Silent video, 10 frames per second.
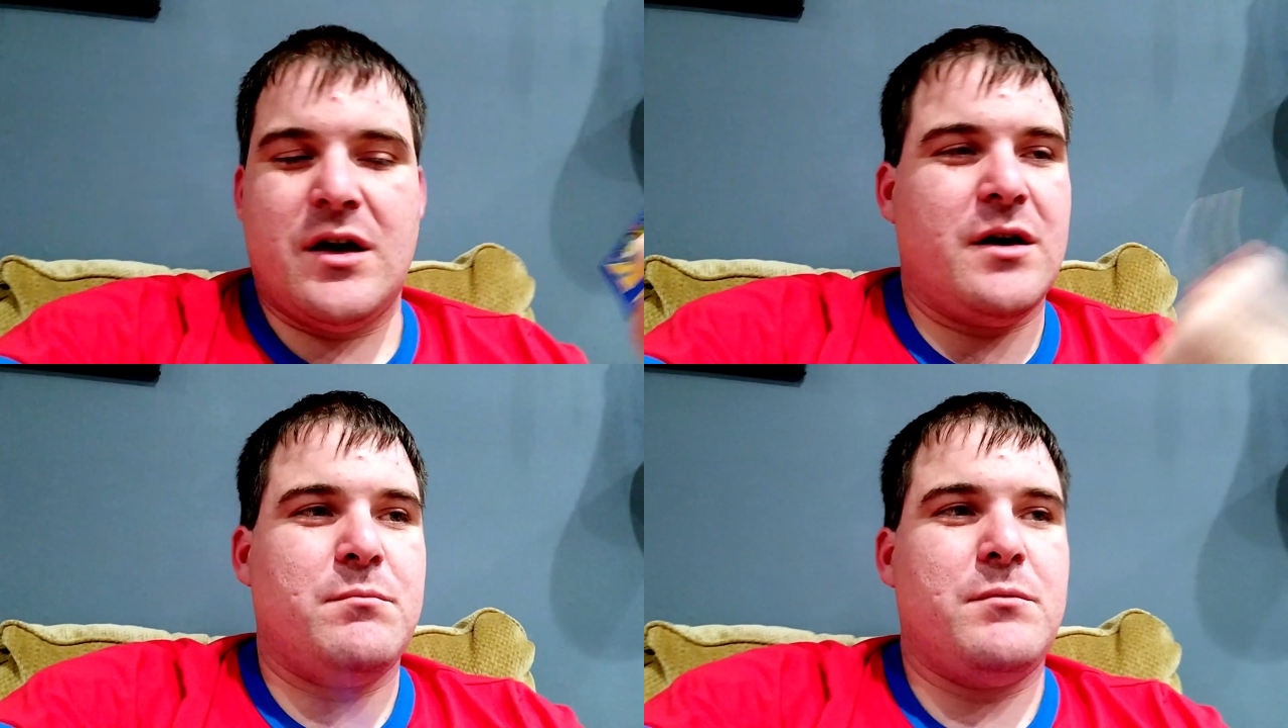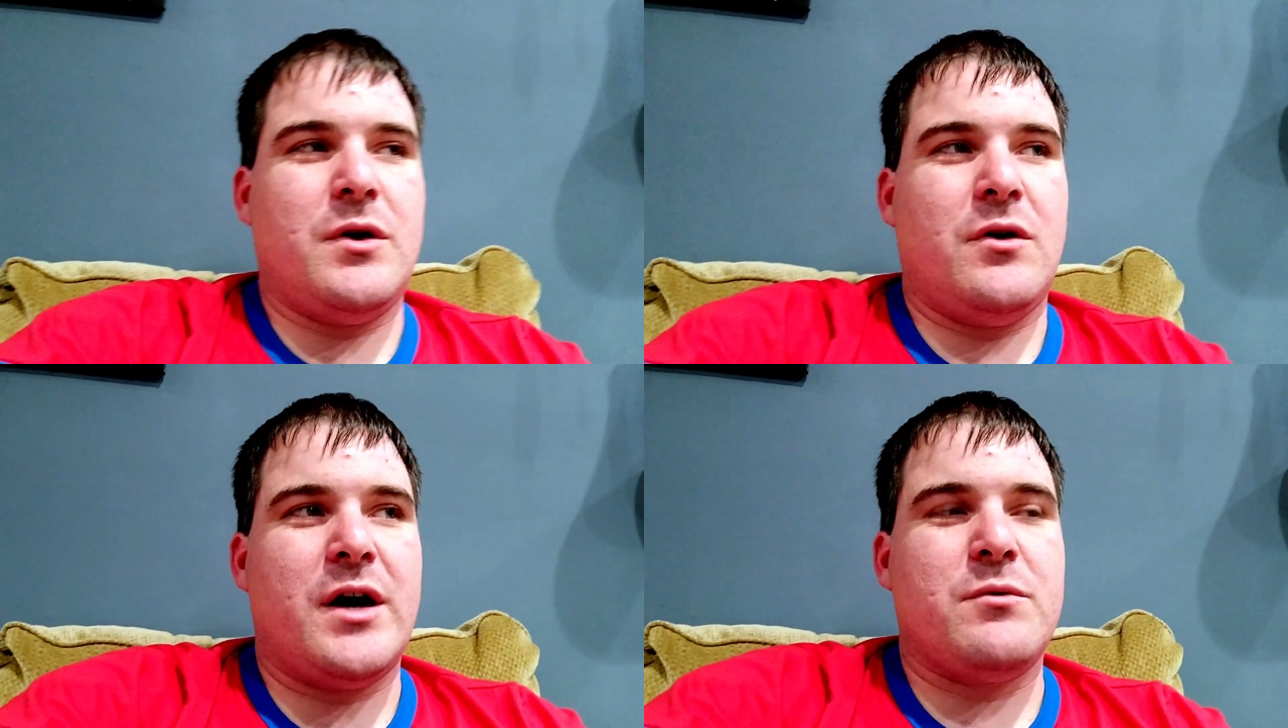A
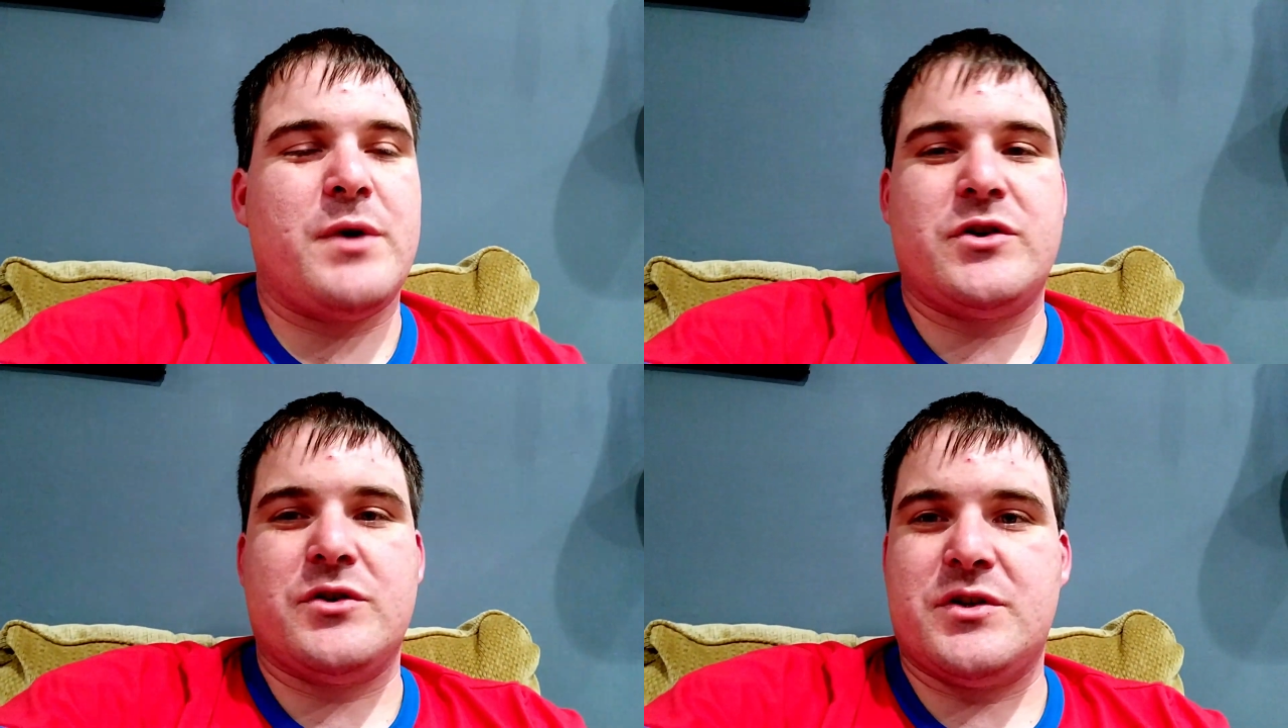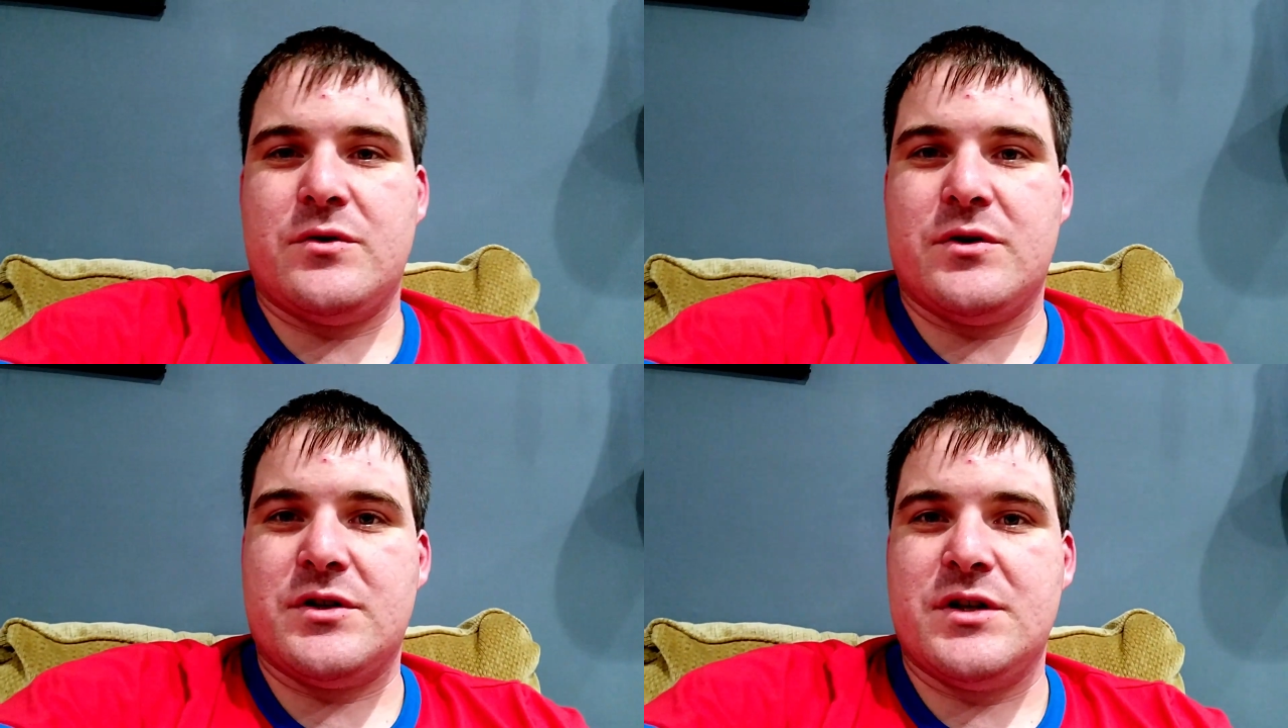lot of retro
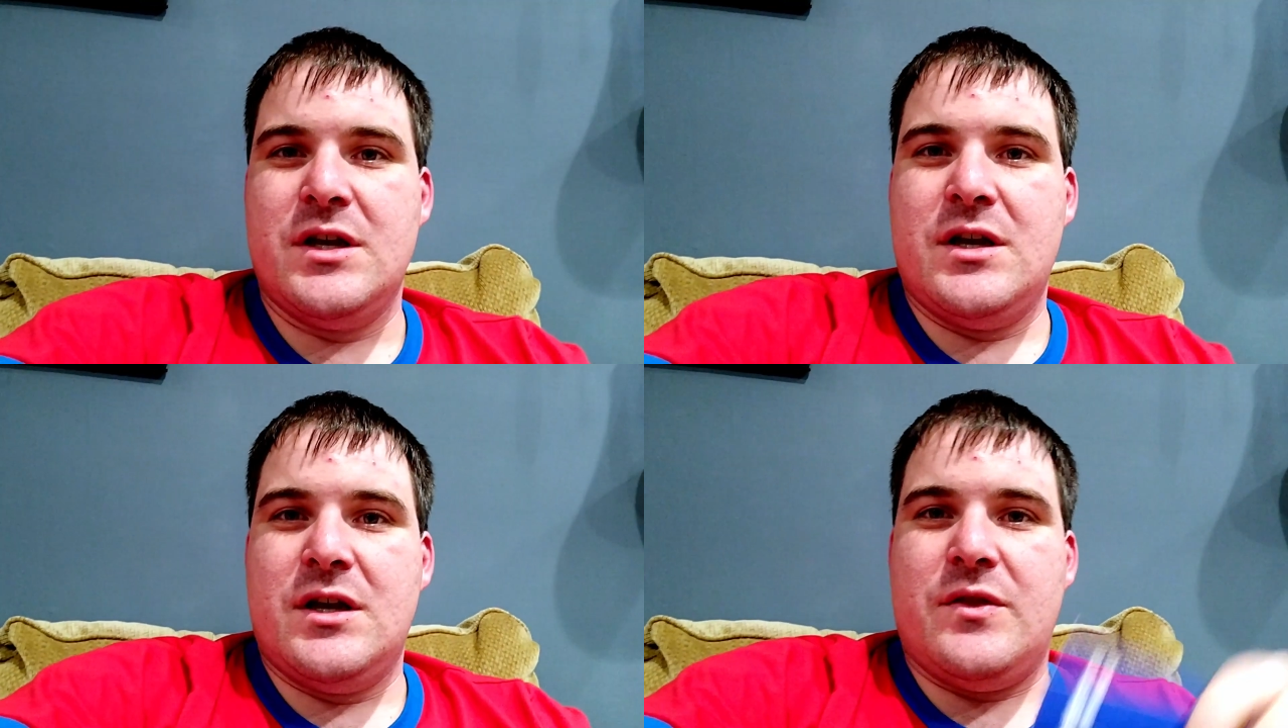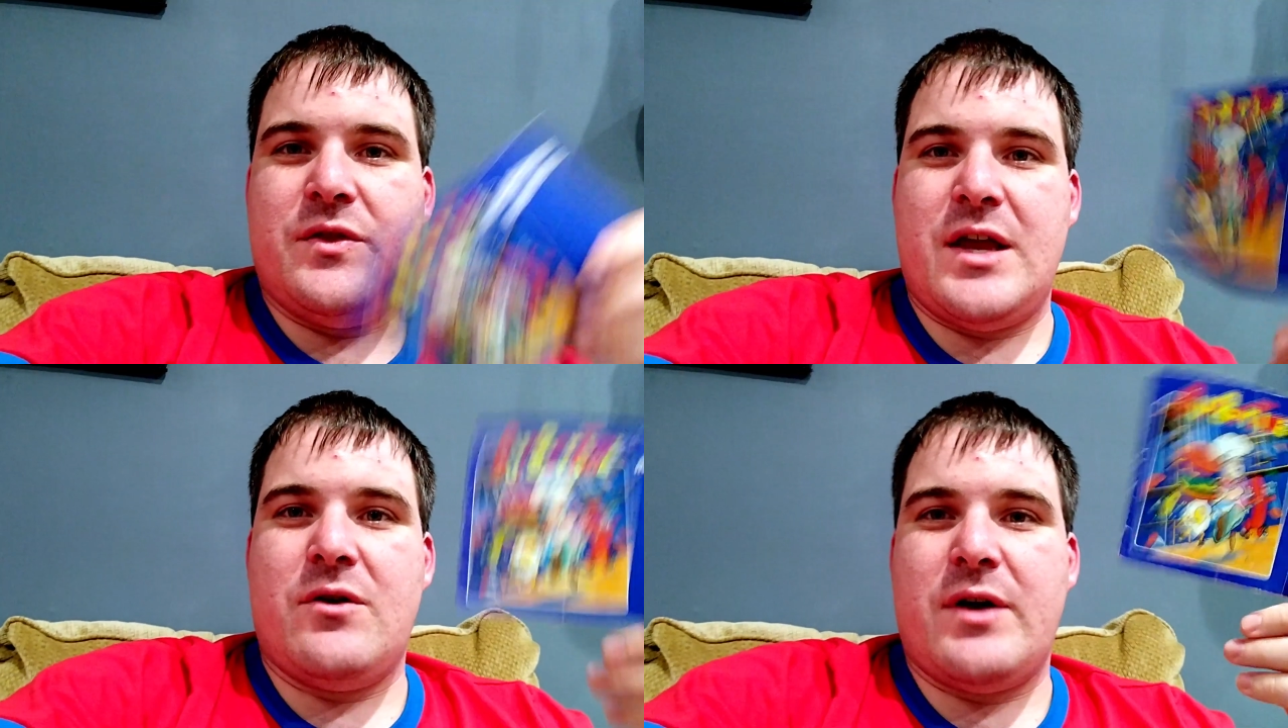stores,
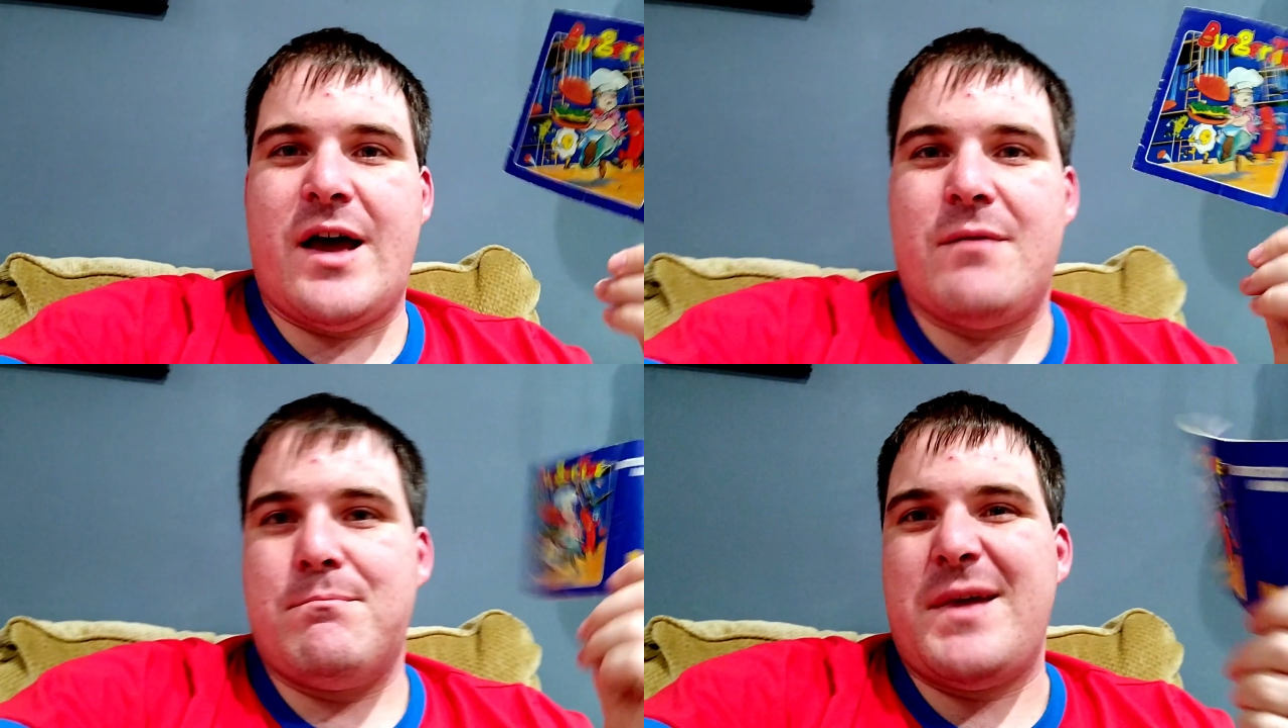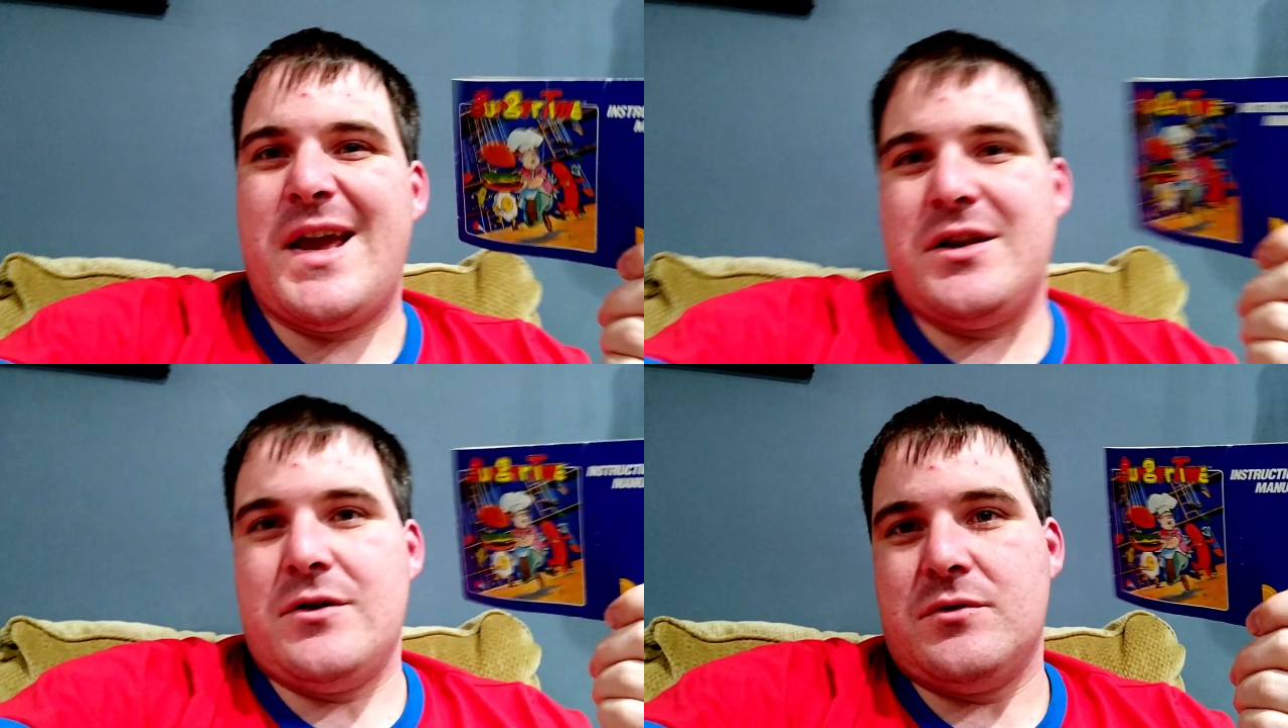they don't have
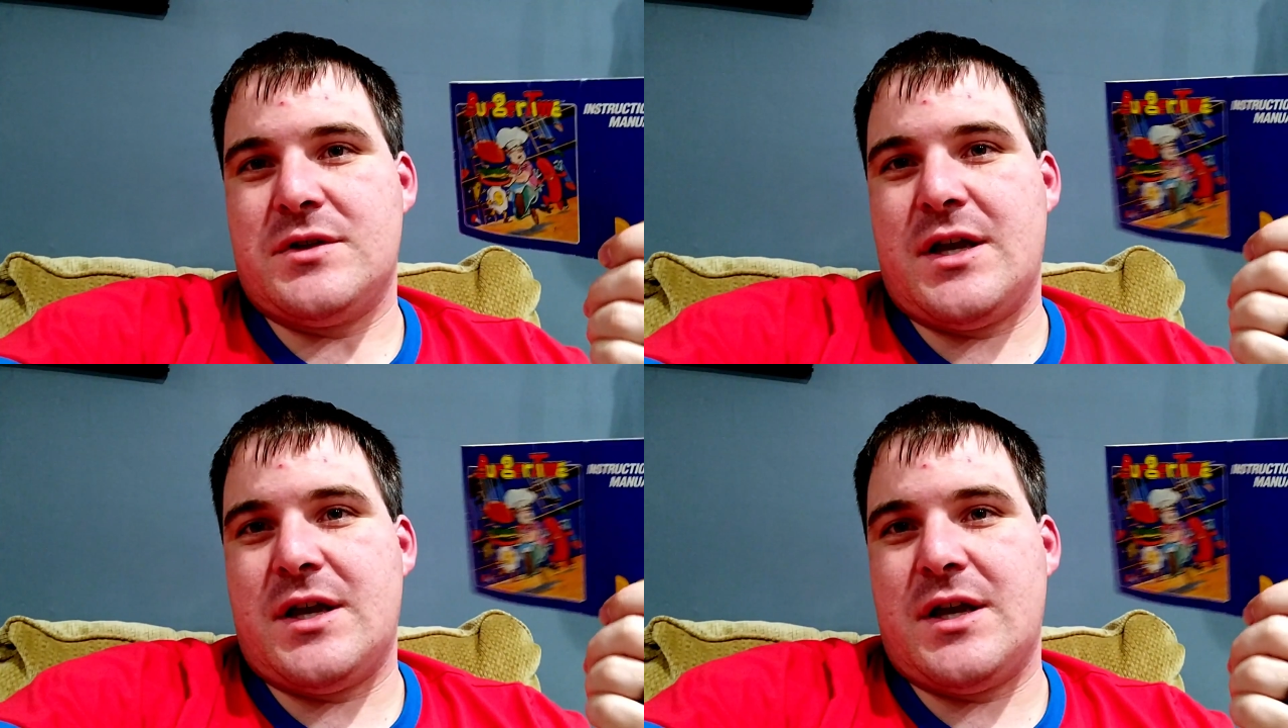manuals,